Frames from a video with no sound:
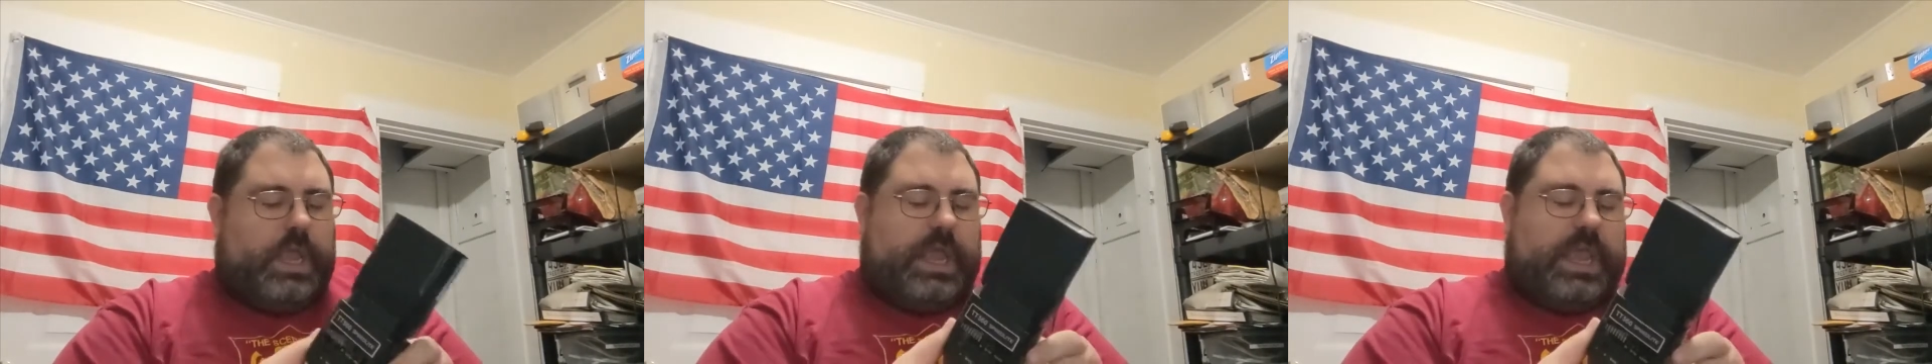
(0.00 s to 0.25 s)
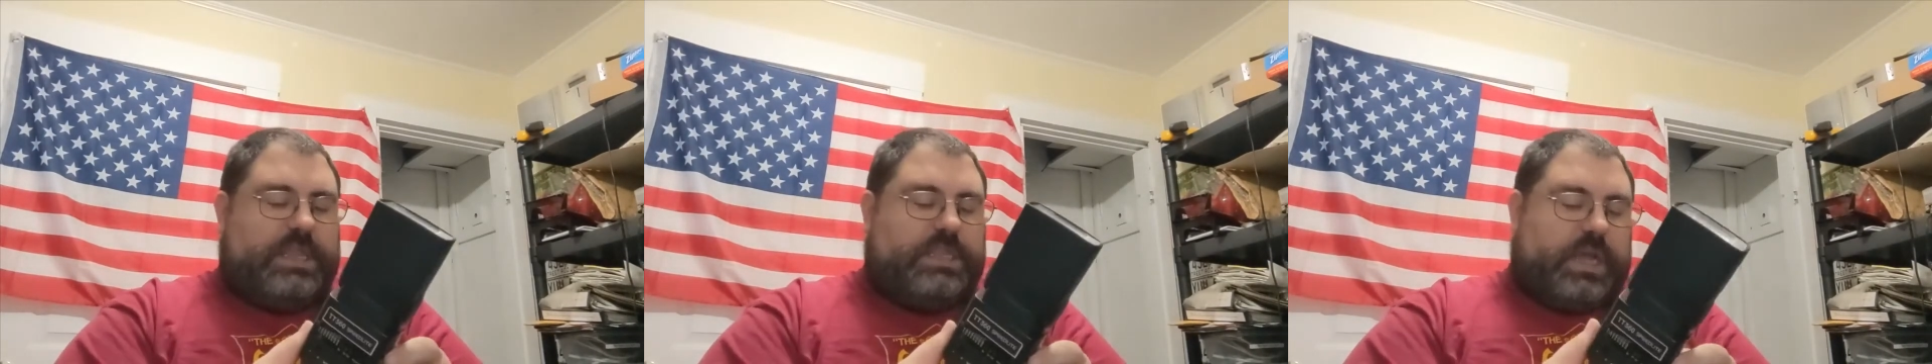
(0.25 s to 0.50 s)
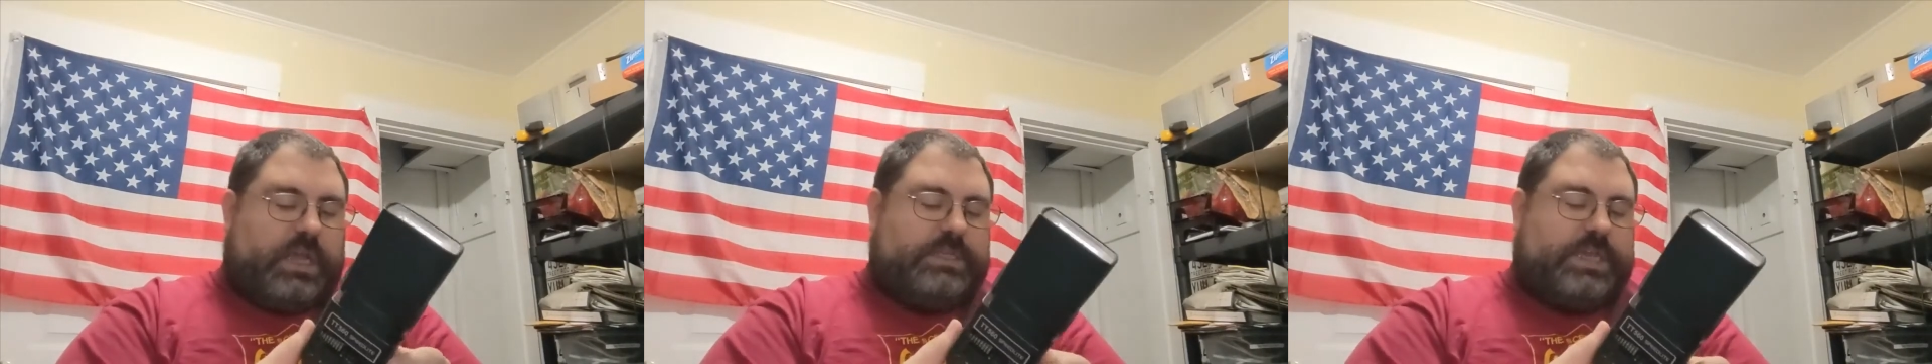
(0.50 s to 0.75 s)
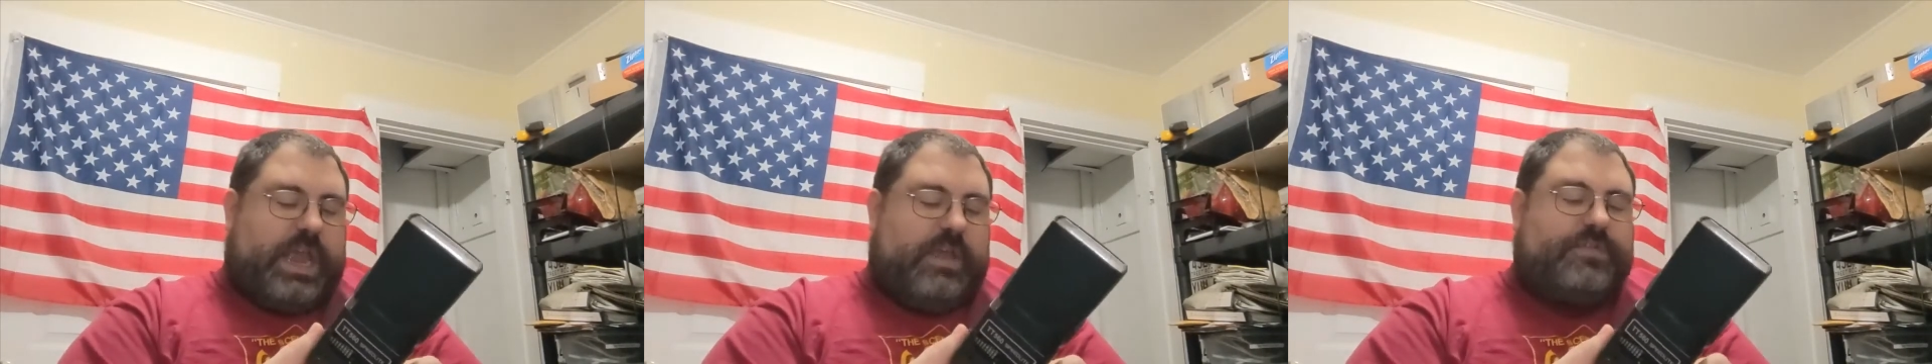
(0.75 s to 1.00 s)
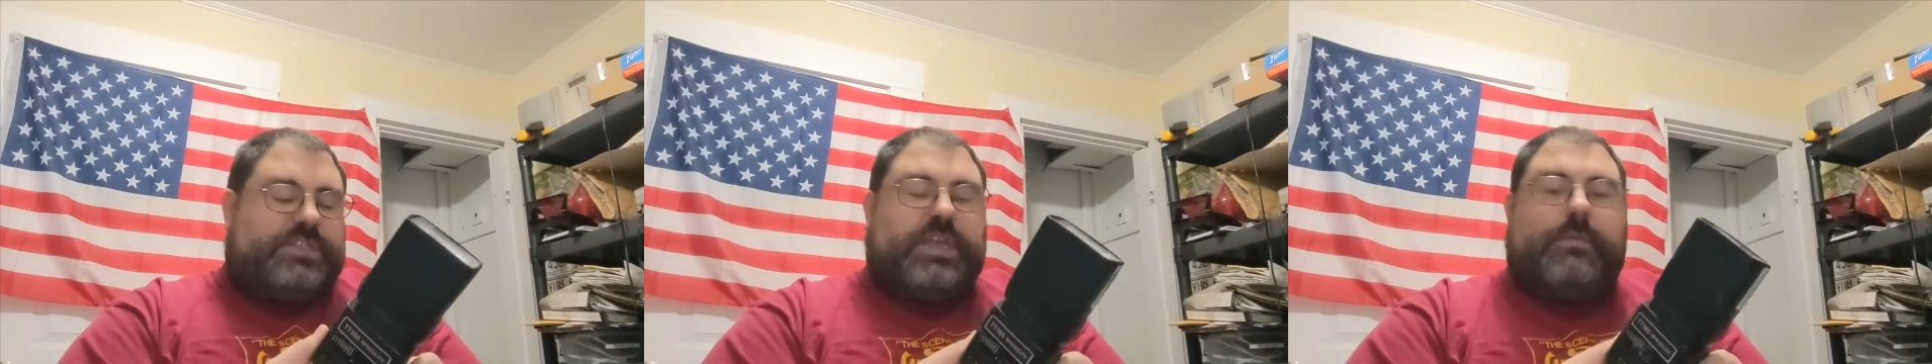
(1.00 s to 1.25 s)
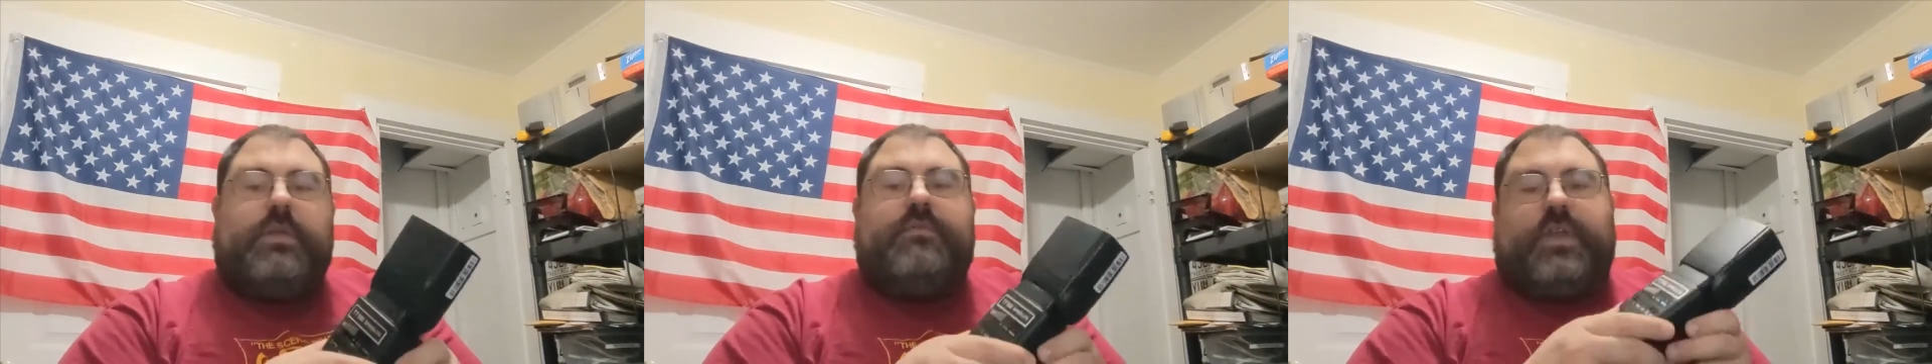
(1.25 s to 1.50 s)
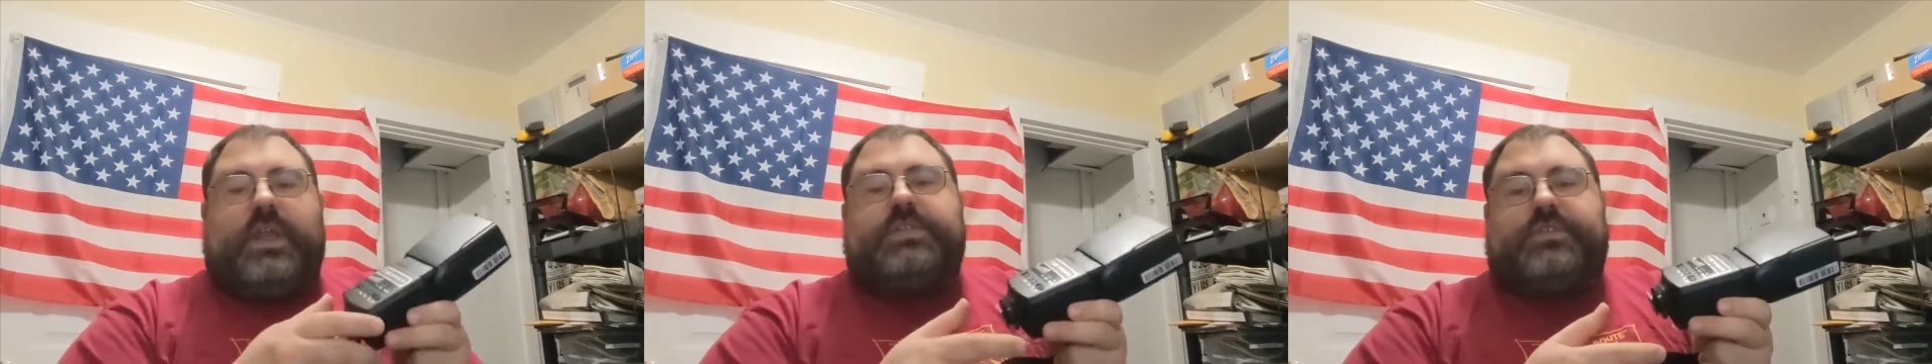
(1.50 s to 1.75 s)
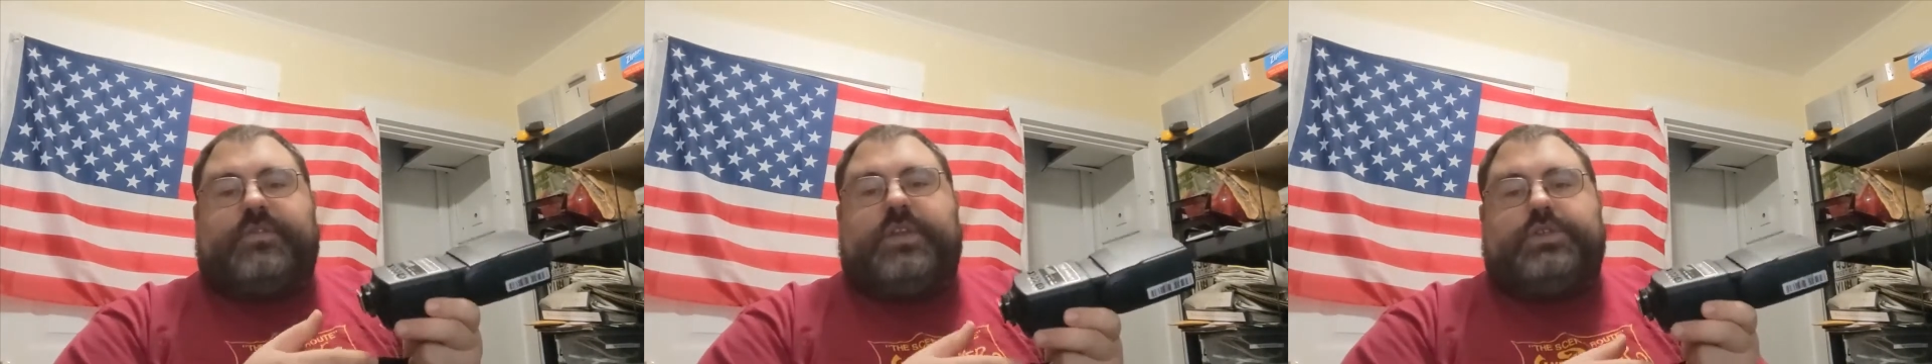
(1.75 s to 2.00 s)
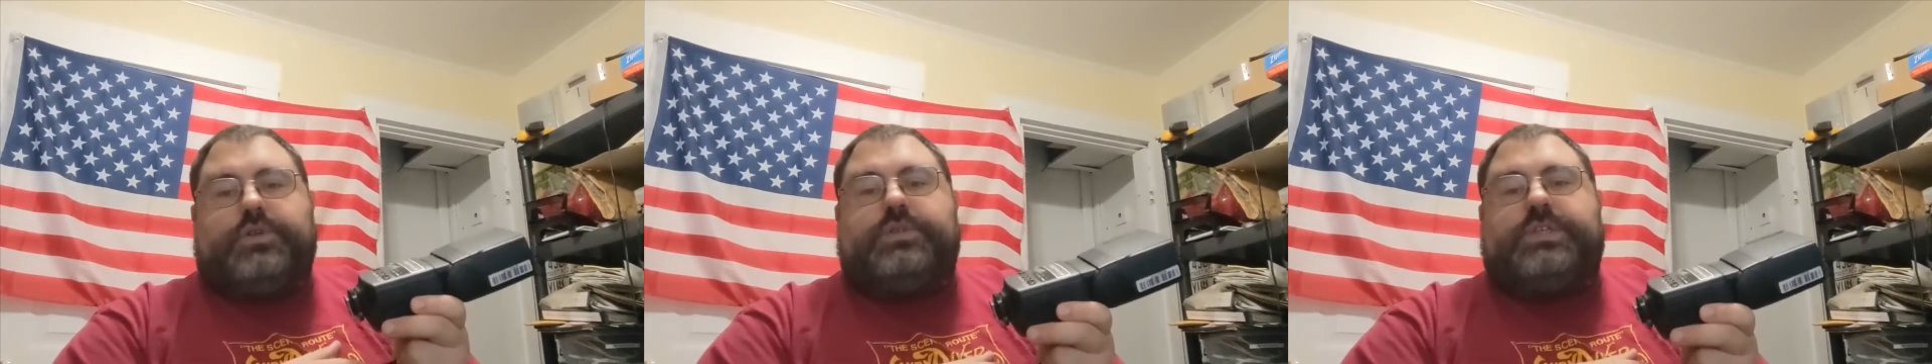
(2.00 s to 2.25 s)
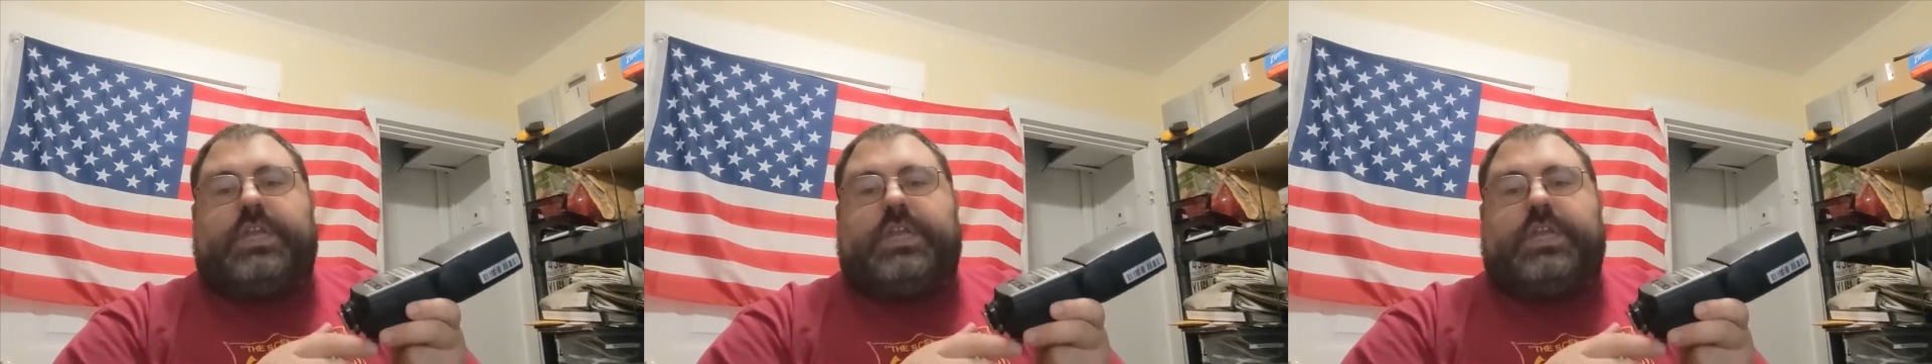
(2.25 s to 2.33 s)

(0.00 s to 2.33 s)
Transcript: It does have some advanced features,